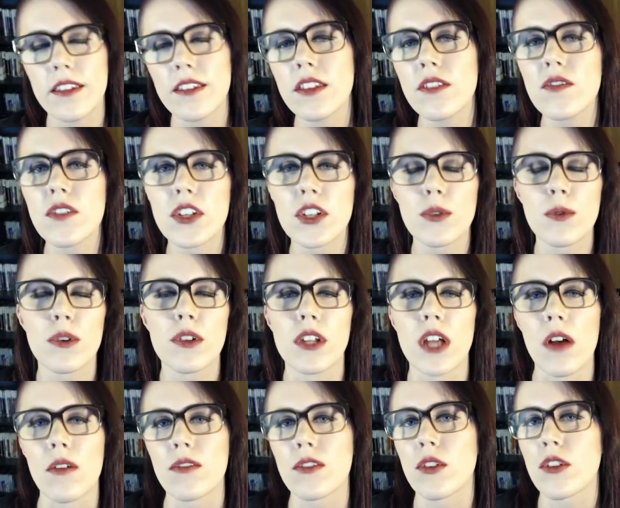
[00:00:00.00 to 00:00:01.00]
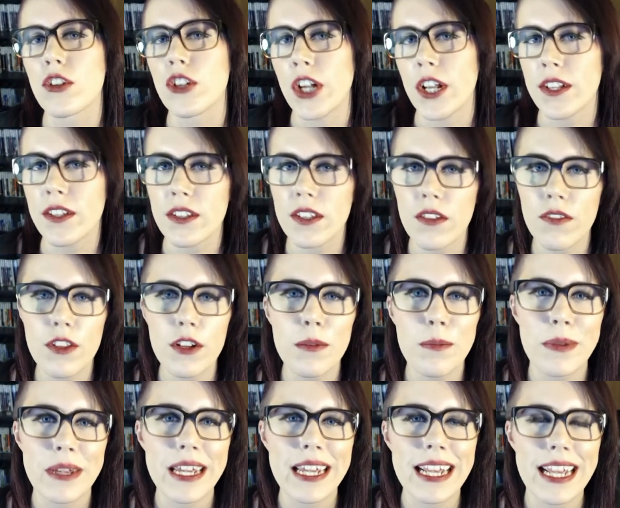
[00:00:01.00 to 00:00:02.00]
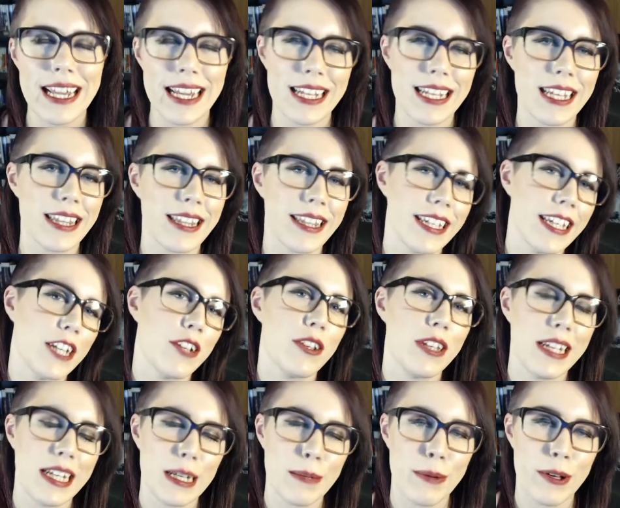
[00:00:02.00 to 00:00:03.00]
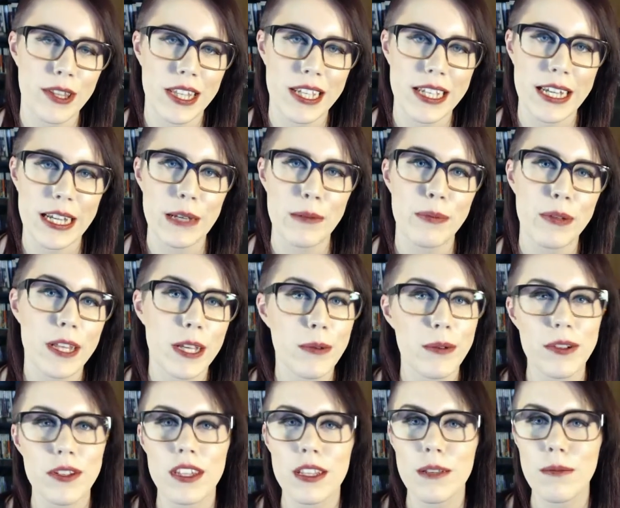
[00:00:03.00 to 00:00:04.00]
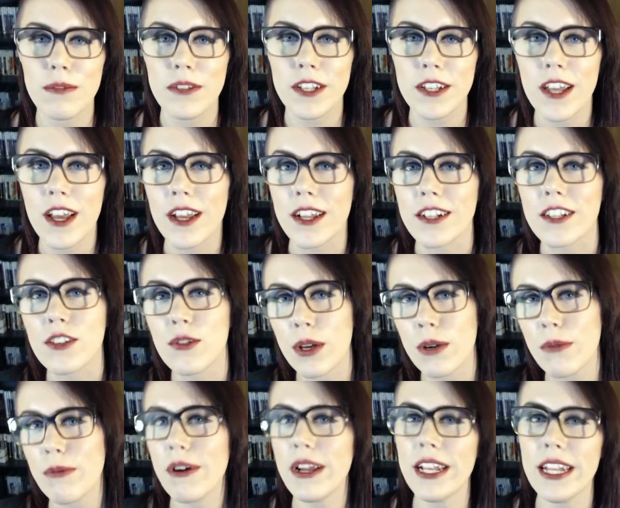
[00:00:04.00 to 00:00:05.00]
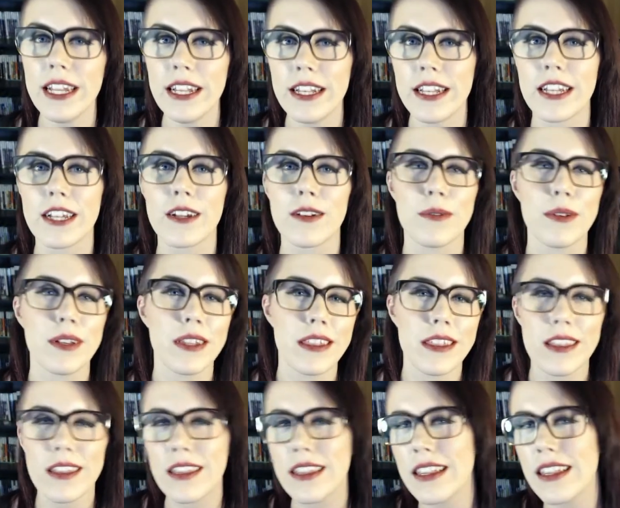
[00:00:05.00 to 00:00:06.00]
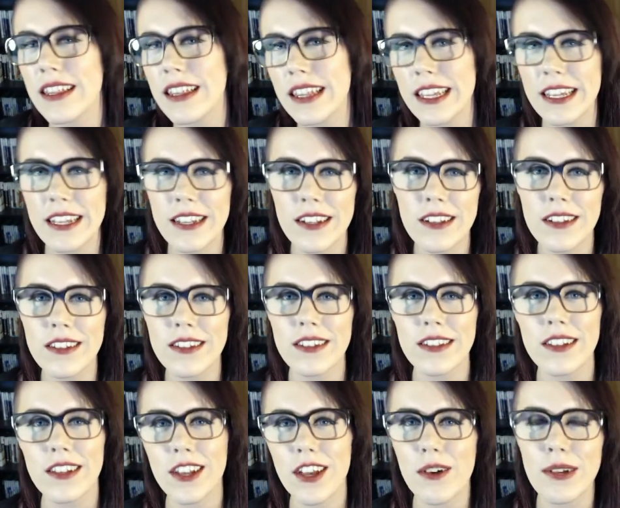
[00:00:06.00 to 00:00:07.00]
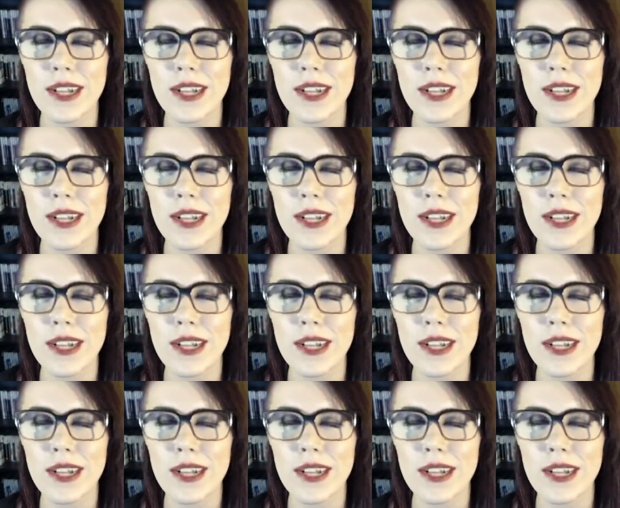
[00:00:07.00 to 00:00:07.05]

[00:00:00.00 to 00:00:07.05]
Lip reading: This is a visual novel, so the chances of there being anything unique about the gameplay were slim to none, so I went in here with little to